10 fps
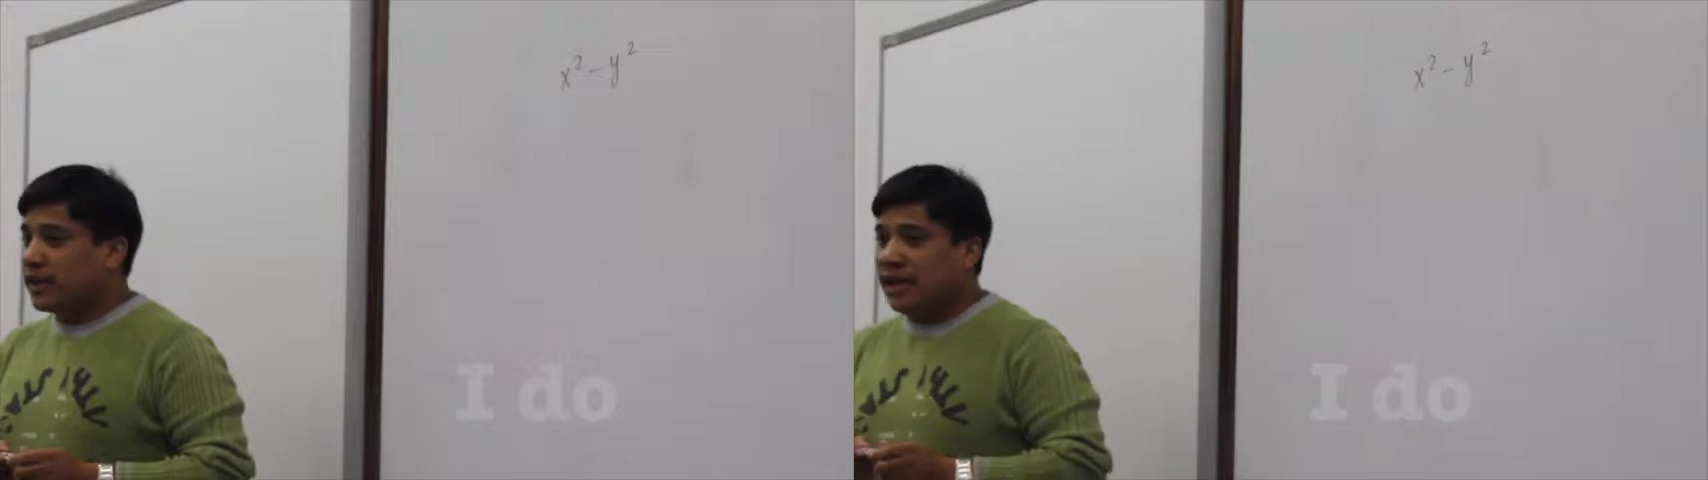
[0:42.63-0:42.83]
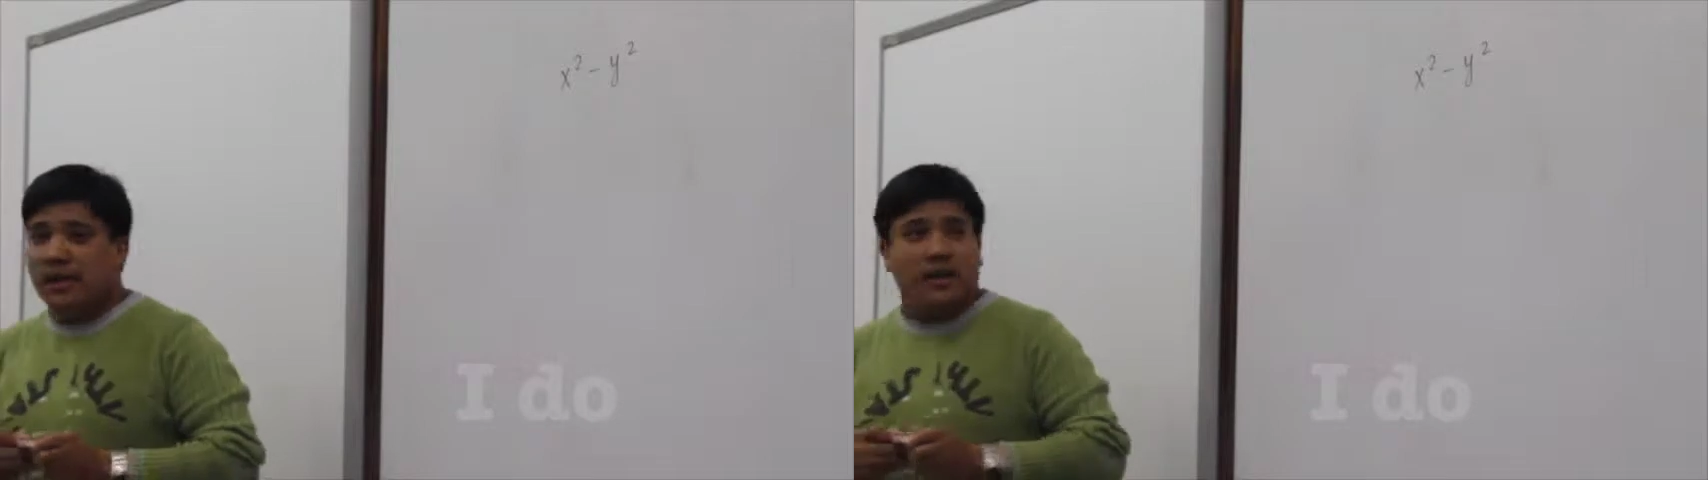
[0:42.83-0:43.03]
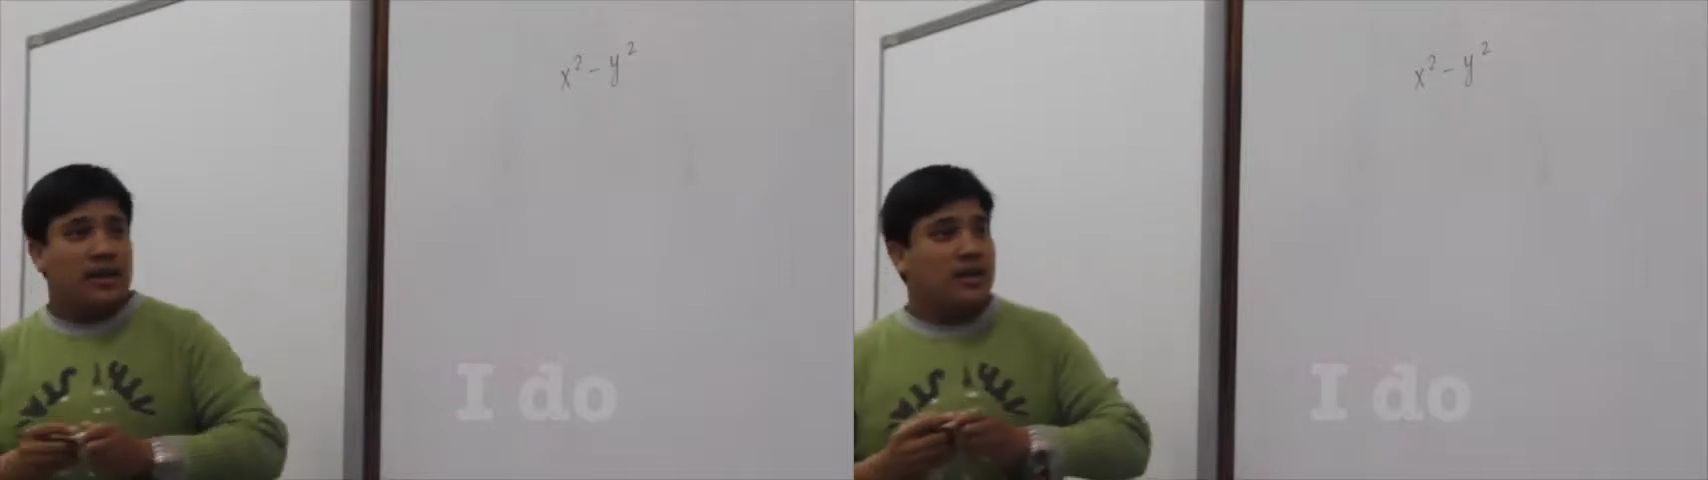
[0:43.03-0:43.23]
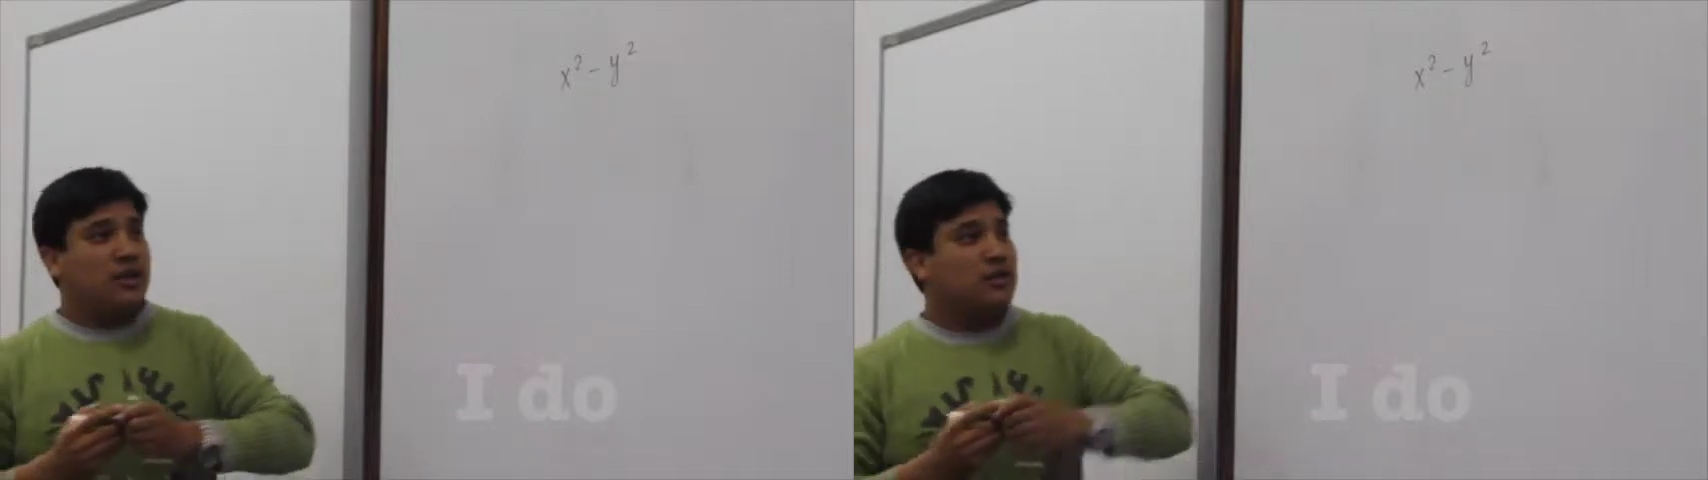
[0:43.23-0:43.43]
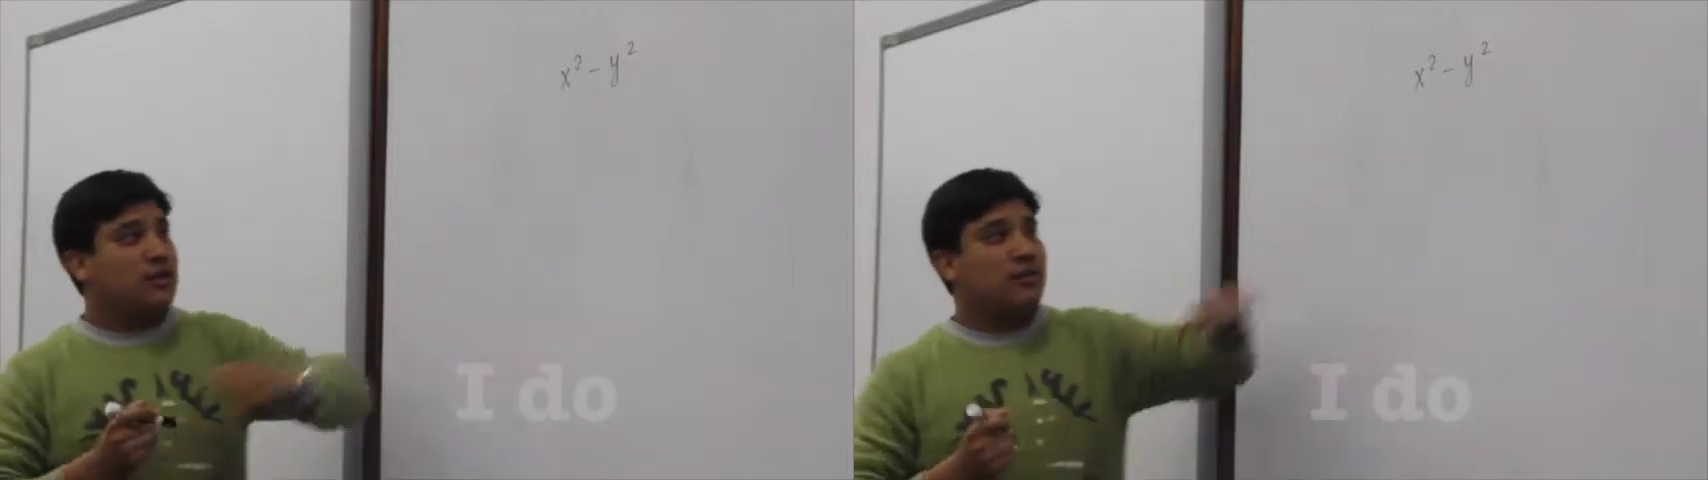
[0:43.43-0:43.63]
Can I
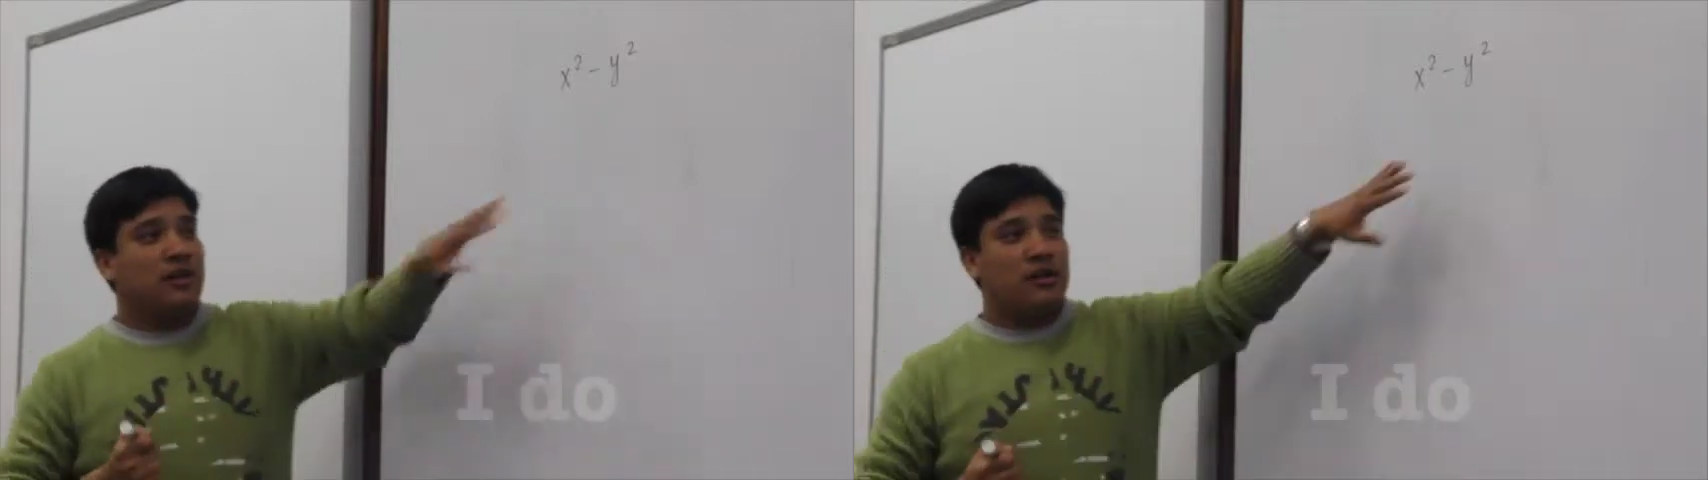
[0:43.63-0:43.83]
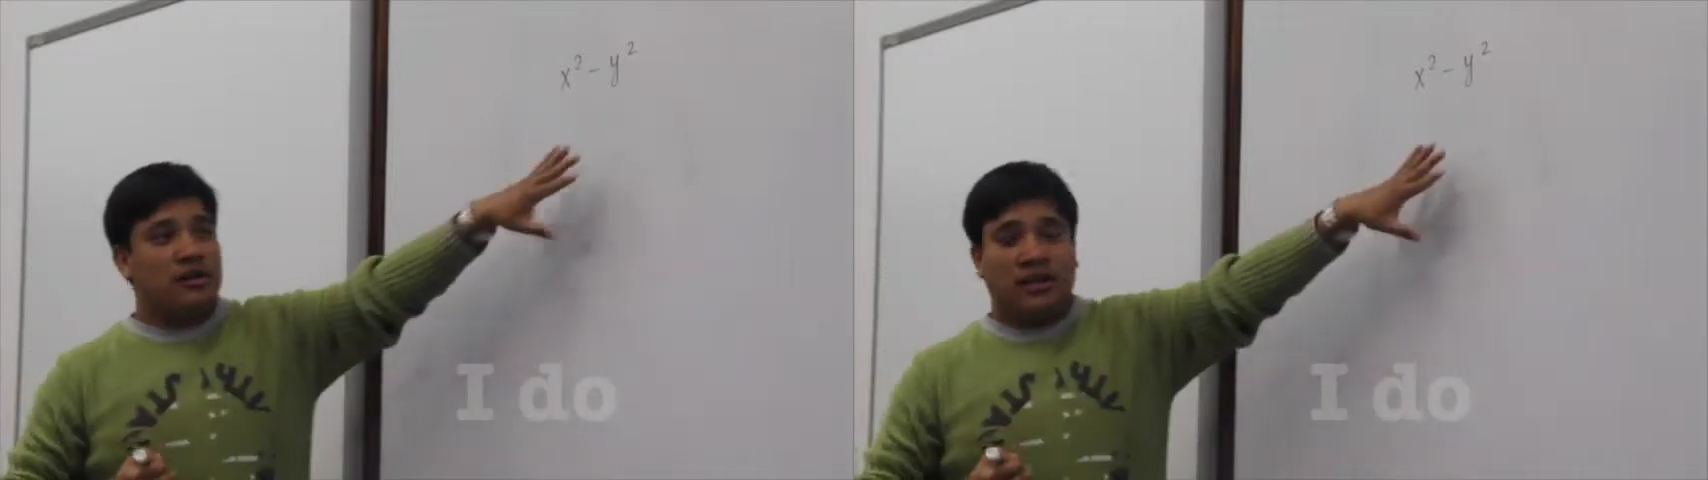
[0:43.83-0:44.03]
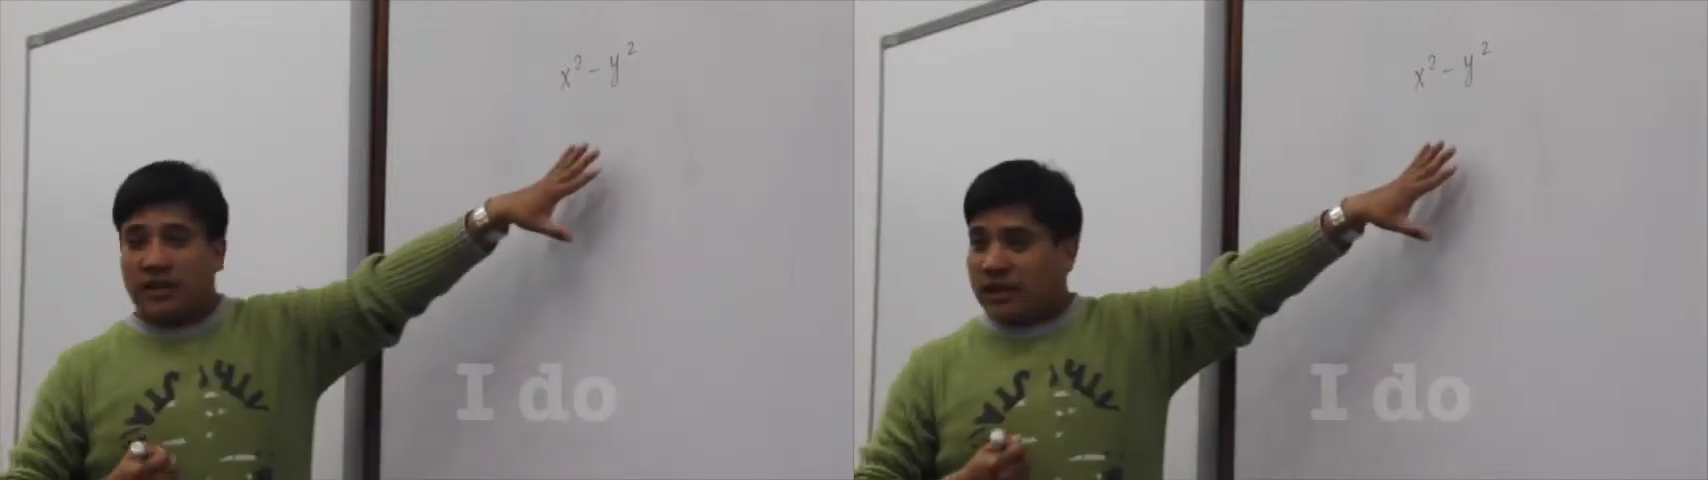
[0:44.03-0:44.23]
use same analogy?